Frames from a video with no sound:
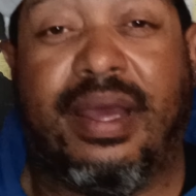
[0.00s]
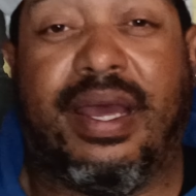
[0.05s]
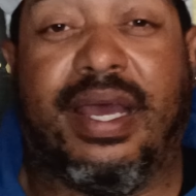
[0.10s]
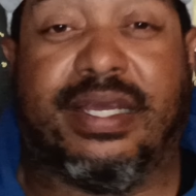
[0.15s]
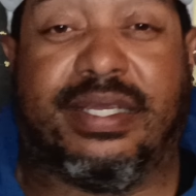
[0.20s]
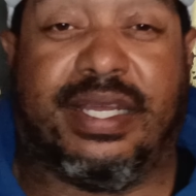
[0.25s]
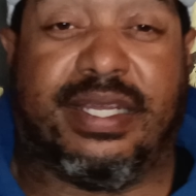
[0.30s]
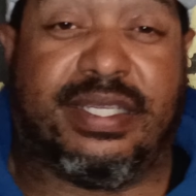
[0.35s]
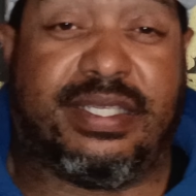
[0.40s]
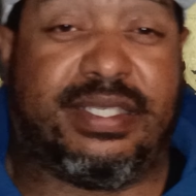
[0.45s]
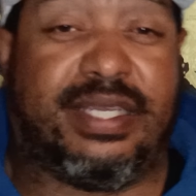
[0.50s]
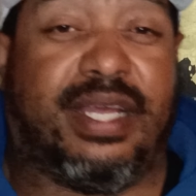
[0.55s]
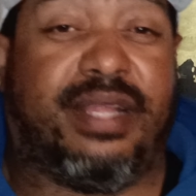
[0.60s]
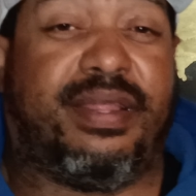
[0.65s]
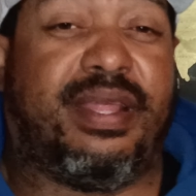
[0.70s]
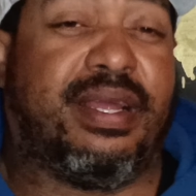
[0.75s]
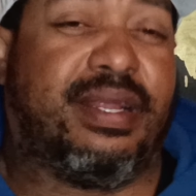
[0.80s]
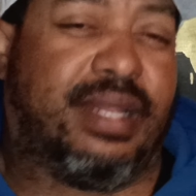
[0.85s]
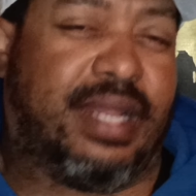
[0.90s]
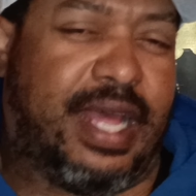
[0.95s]
As I said, I
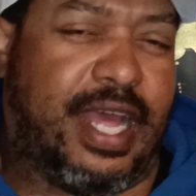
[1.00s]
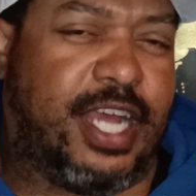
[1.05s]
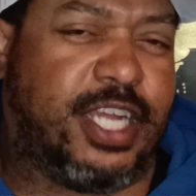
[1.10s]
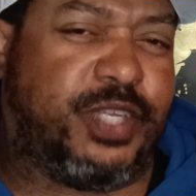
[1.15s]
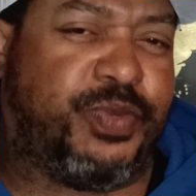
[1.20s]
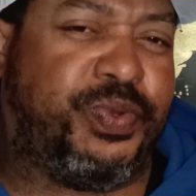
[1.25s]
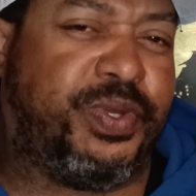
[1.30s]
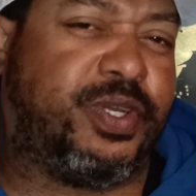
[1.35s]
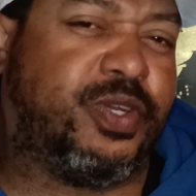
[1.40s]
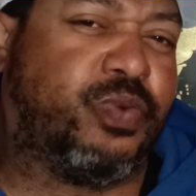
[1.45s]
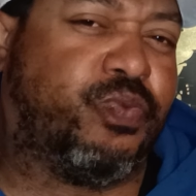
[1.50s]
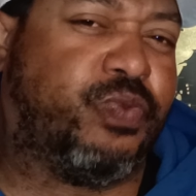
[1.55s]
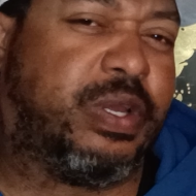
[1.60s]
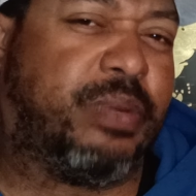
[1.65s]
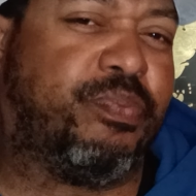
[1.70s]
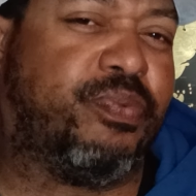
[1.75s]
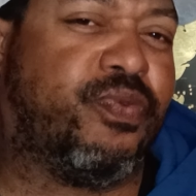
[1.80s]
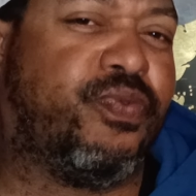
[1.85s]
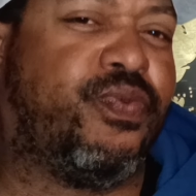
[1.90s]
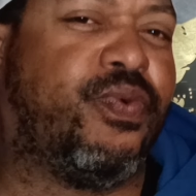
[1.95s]
think last week or week
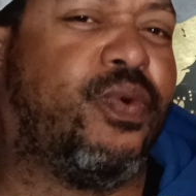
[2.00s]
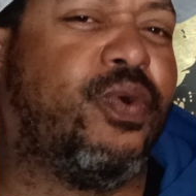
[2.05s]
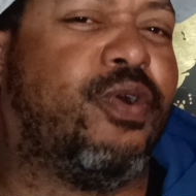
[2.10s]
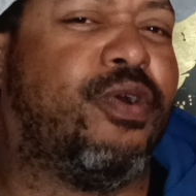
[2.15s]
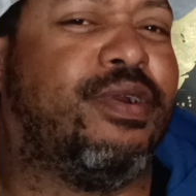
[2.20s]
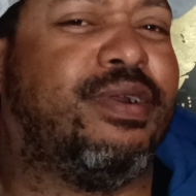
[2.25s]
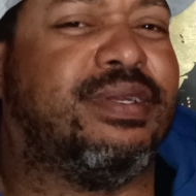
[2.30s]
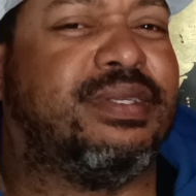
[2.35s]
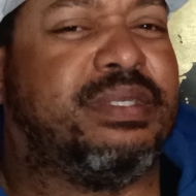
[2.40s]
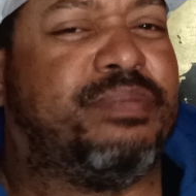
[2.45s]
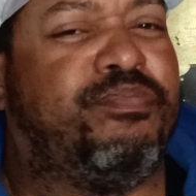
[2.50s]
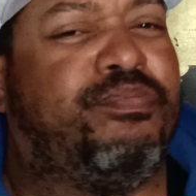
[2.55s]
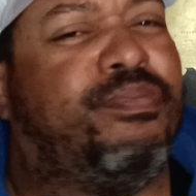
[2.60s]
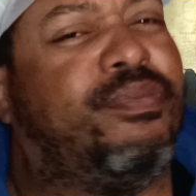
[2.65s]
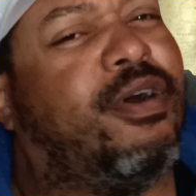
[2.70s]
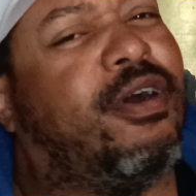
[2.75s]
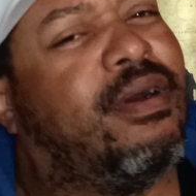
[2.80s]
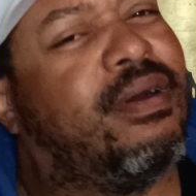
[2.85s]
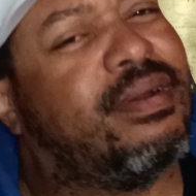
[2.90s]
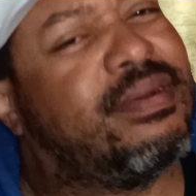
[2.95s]
before, there's
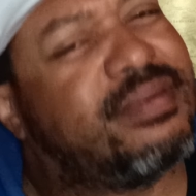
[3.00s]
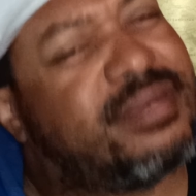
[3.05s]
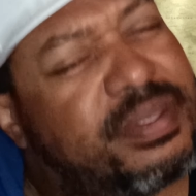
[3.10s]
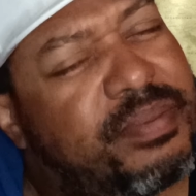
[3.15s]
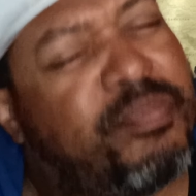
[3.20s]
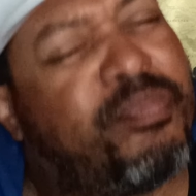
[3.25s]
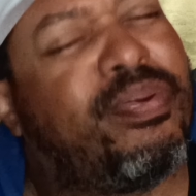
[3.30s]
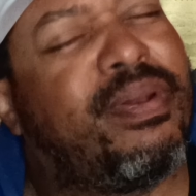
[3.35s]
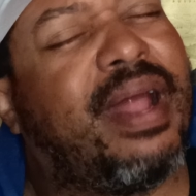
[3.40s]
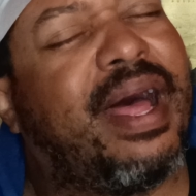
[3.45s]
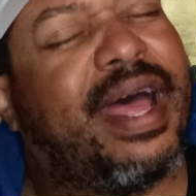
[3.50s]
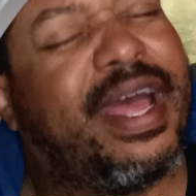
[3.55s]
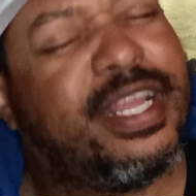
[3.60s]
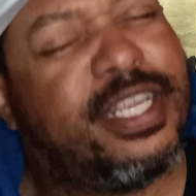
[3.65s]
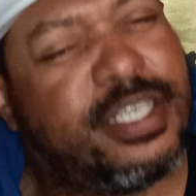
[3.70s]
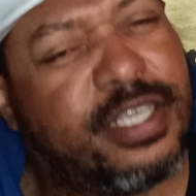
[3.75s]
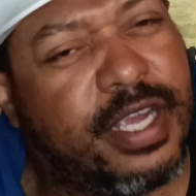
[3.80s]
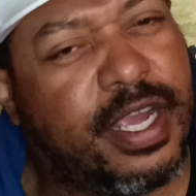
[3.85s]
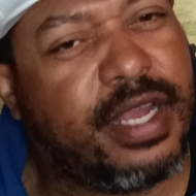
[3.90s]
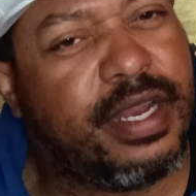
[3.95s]
uh, our supply
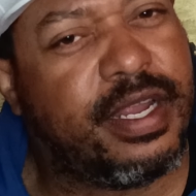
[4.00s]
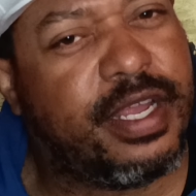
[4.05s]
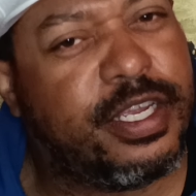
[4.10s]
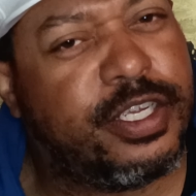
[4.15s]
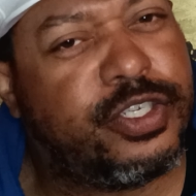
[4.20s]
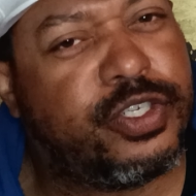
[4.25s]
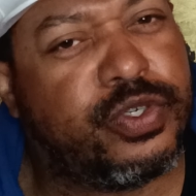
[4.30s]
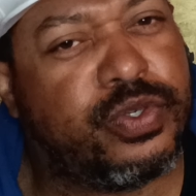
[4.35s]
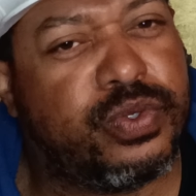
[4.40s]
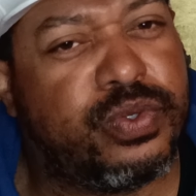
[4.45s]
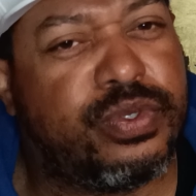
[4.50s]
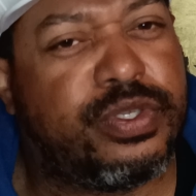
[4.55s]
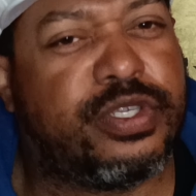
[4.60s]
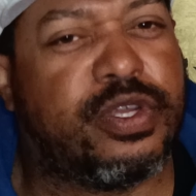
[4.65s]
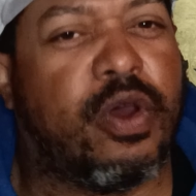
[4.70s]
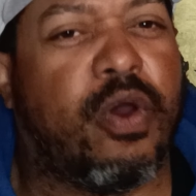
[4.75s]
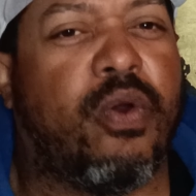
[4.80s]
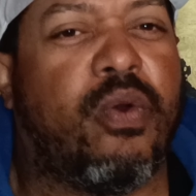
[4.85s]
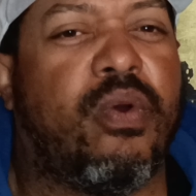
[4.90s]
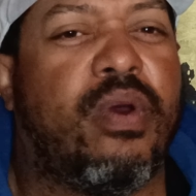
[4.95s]
chain issues,
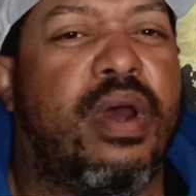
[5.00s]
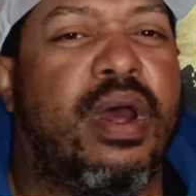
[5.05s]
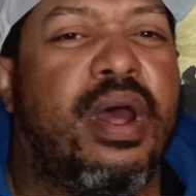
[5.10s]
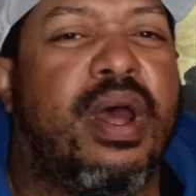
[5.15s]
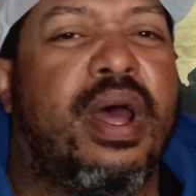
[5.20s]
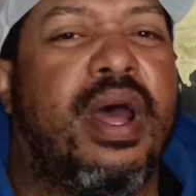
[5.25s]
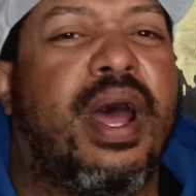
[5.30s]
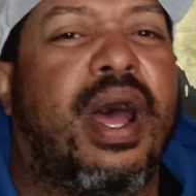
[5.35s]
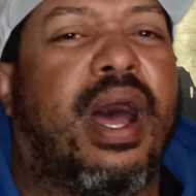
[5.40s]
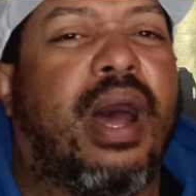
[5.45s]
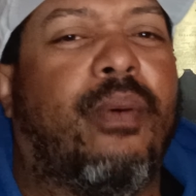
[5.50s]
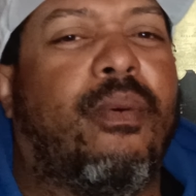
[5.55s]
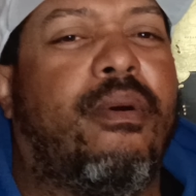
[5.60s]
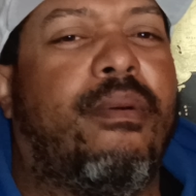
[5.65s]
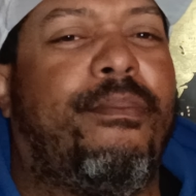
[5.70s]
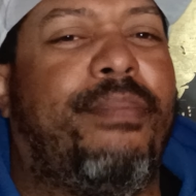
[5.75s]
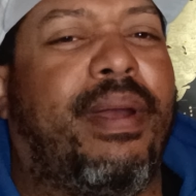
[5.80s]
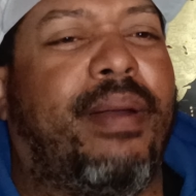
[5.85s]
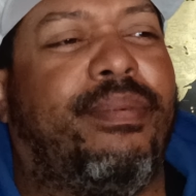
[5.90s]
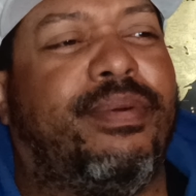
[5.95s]
so I
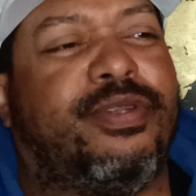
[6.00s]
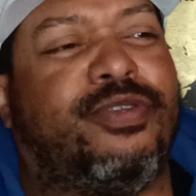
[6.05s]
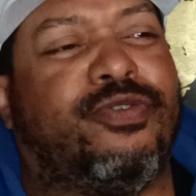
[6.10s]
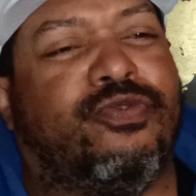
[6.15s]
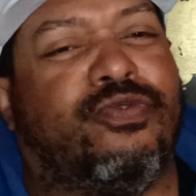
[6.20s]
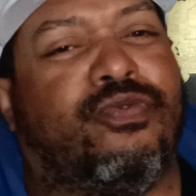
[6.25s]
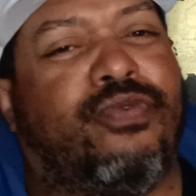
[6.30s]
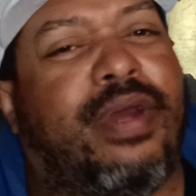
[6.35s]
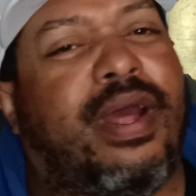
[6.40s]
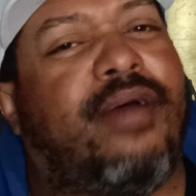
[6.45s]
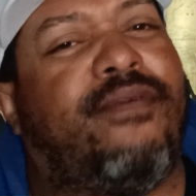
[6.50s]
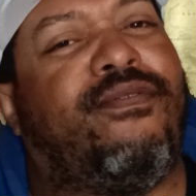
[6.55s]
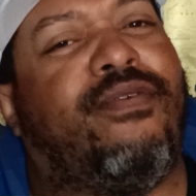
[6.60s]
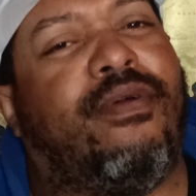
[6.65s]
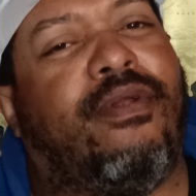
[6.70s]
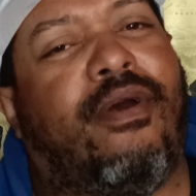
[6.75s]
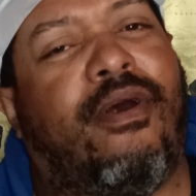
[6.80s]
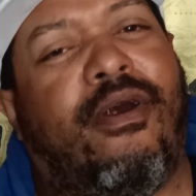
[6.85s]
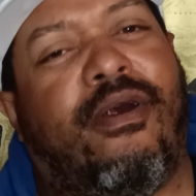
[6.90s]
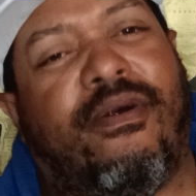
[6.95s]
won't be able to raffle
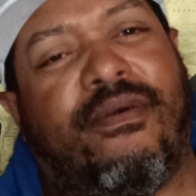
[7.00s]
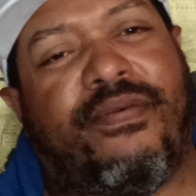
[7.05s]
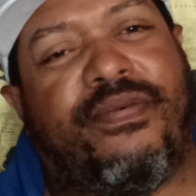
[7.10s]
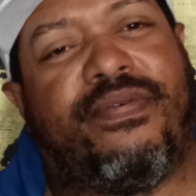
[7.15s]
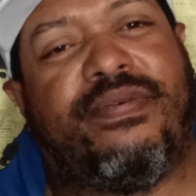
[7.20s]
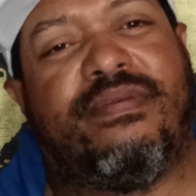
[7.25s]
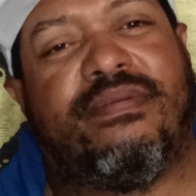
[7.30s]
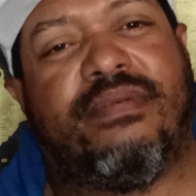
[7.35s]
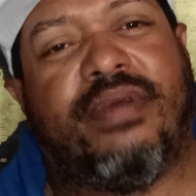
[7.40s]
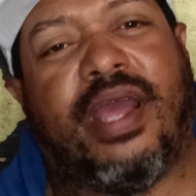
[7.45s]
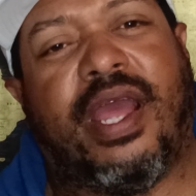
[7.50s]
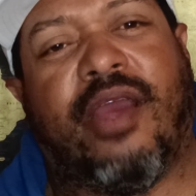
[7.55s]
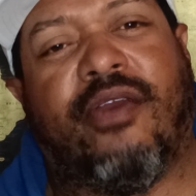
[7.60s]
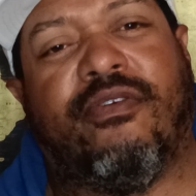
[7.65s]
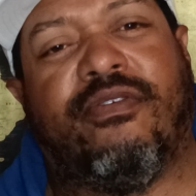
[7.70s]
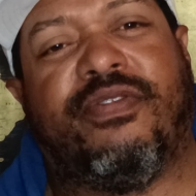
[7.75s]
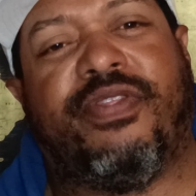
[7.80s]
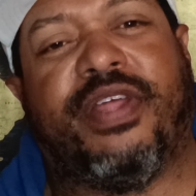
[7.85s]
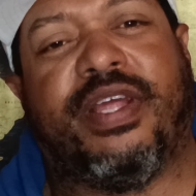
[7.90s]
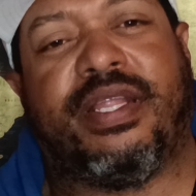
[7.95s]
off
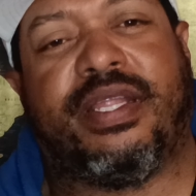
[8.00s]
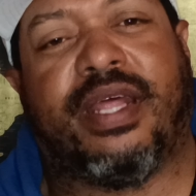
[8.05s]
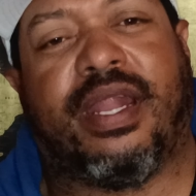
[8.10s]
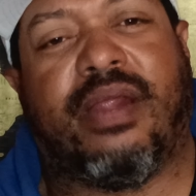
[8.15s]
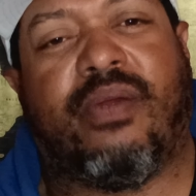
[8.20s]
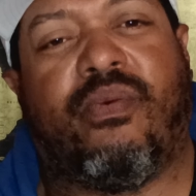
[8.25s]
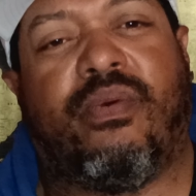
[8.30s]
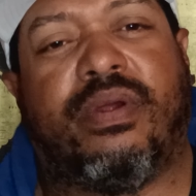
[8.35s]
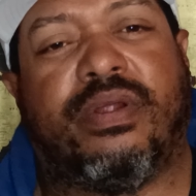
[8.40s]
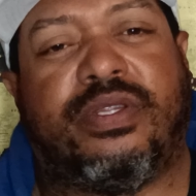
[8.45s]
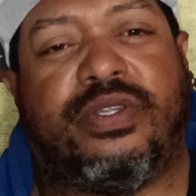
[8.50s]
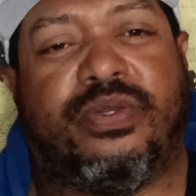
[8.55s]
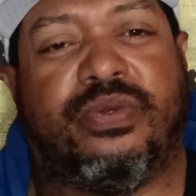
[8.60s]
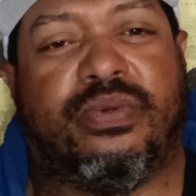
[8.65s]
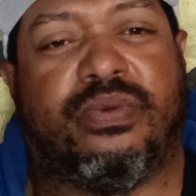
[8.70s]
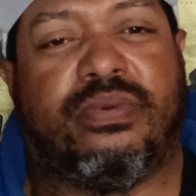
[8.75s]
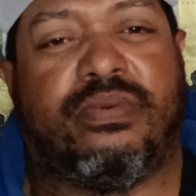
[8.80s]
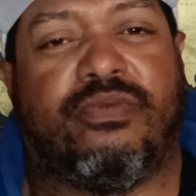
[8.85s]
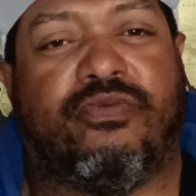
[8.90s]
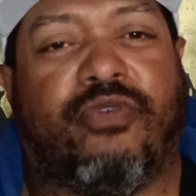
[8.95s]
everything that I want to
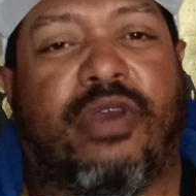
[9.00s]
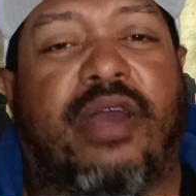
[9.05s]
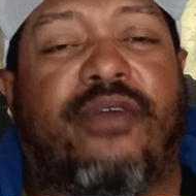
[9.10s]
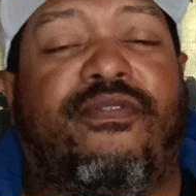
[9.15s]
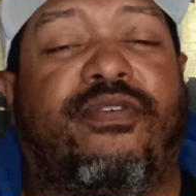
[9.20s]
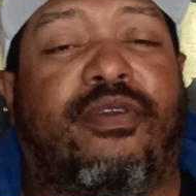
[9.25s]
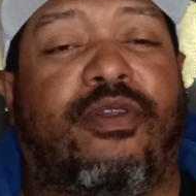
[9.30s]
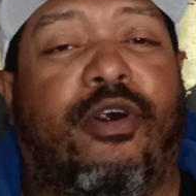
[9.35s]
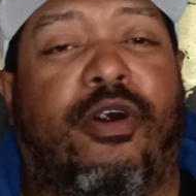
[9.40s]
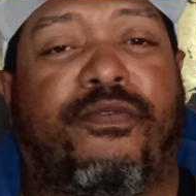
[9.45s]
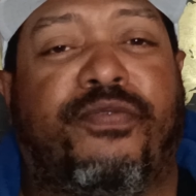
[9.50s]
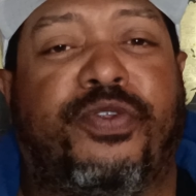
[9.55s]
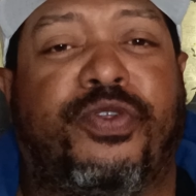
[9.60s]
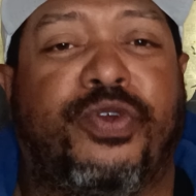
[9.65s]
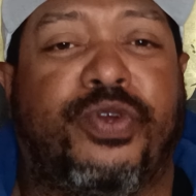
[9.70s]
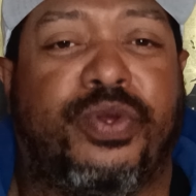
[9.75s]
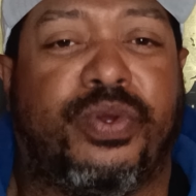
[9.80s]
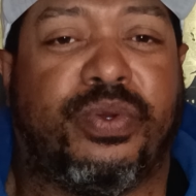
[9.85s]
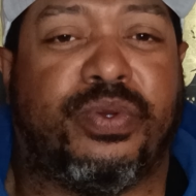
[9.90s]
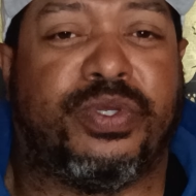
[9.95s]
raffle off
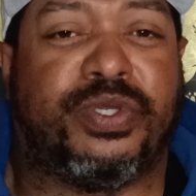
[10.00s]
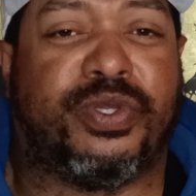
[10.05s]
to you.